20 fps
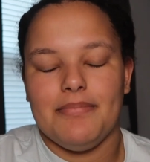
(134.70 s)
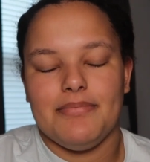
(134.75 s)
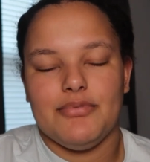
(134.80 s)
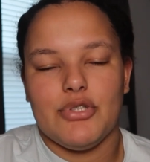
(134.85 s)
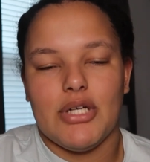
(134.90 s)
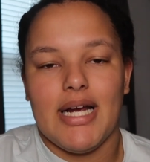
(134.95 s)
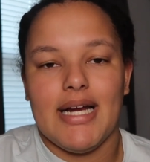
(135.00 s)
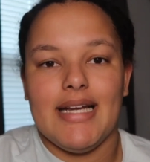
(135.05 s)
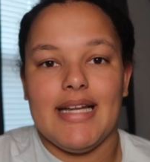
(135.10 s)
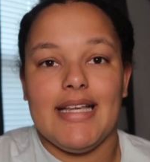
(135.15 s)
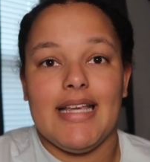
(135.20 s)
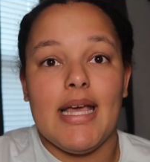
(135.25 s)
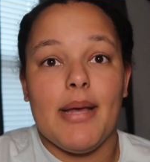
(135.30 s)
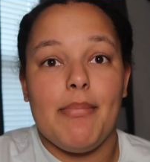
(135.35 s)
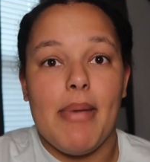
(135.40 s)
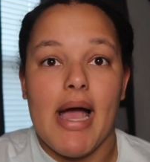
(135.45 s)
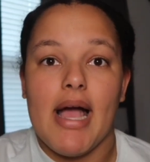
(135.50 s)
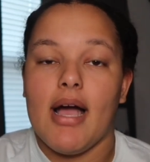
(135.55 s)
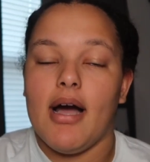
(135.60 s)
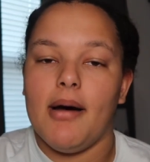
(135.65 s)
trying to get
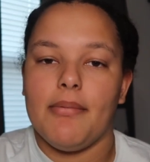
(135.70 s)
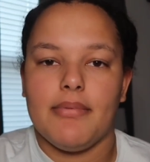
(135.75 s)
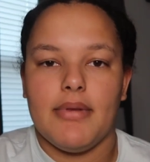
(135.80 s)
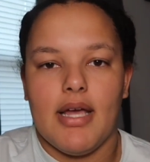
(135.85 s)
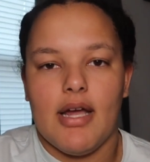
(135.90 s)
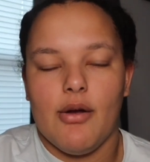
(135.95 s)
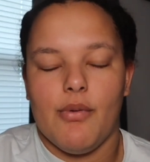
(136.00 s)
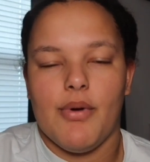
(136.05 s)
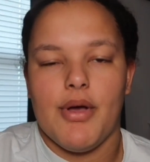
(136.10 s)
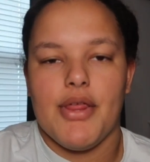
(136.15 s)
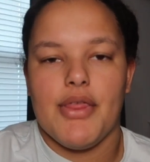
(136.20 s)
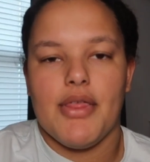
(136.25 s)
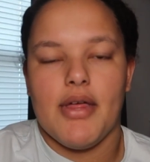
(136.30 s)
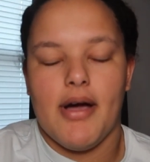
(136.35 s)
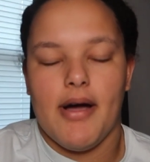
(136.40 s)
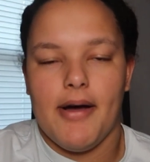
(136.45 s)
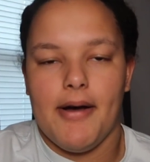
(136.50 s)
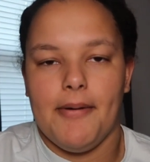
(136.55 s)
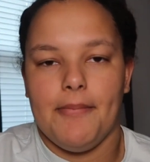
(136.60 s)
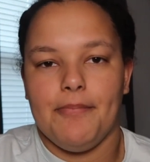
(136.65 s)
back up there with
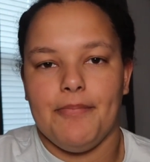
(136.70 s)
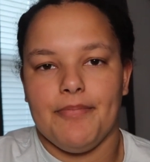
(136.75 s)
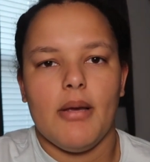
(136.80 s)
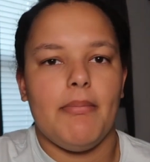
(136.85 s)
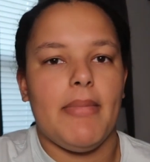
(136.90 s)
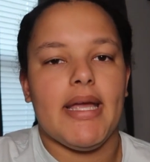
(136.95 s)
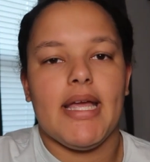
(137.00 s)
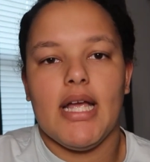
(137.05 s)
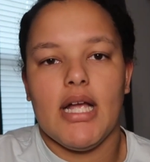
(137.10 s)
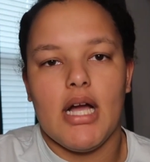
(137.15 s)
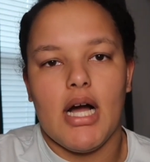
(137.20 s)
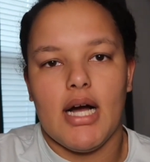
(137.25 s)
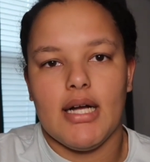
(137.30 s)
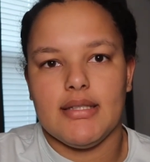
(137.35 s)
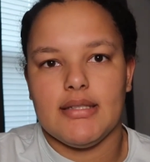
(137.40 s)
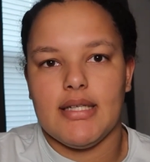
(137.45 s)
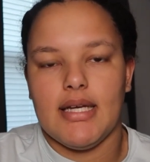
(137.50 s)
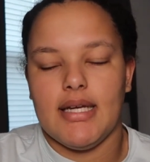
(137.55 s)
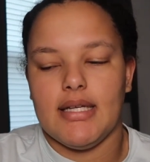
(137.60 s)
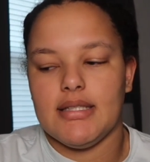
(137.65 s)
making
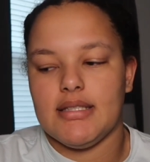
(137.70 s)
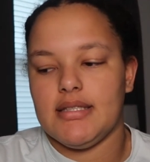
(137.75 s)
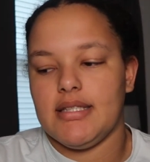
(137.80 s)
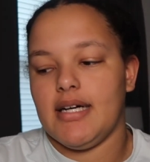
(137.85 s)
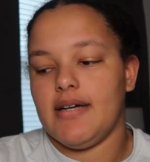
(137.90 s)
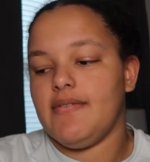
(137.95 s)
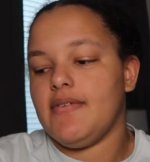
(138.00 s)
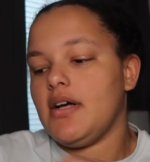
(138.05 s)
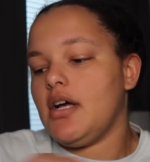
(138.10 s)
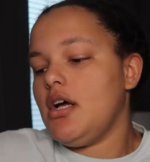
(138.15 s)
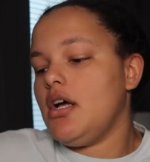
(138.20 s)
content and stuff.